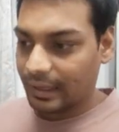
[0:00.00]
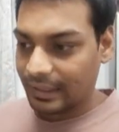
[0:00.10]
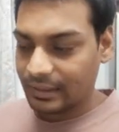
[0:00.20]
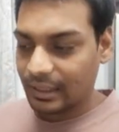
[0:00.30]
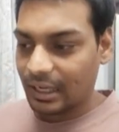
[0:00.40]

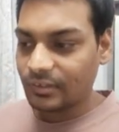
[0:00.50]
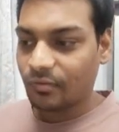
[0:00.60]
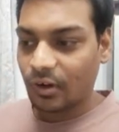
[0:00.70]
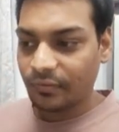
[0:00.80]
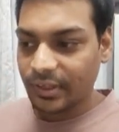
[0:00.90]
At the last,
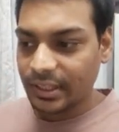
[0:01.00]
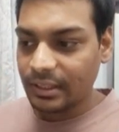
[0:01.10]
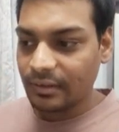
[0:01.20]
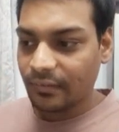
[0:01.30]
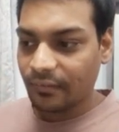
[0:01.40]
what we
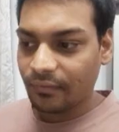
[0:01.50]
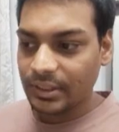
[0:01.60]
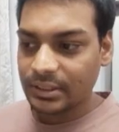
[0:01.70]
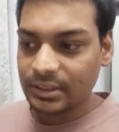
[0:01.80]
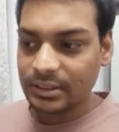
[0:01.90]
did,
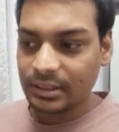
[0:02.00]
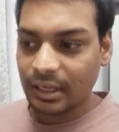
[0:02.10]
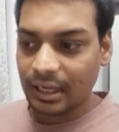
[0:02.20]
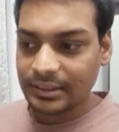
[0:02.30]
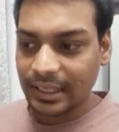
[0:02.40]
we just
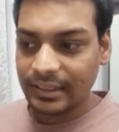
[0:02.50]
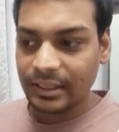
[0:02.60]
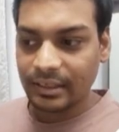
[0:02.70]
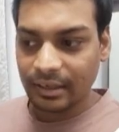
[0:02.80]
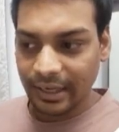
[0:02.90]
assigned
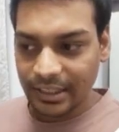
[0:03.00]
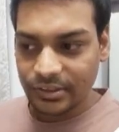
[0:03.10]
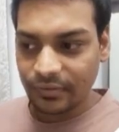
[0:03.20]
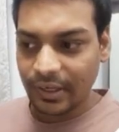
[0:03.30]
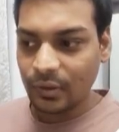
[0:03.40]
the
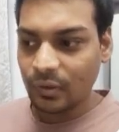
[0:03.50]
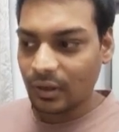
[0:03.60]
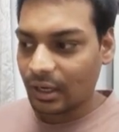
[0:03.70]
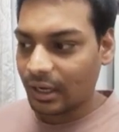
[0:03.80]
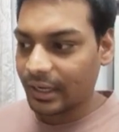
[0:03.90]
next
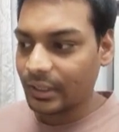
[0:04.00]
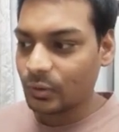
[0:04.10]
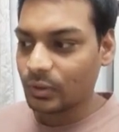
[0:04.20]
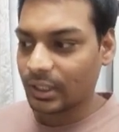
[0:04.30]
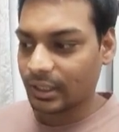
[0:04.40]
value again
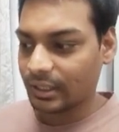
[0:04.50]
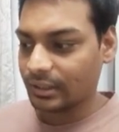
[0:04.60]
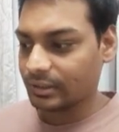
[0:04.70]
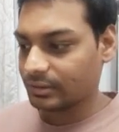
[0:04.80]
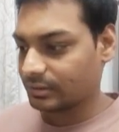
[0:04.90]
to the
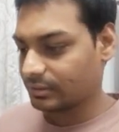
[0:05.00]
current.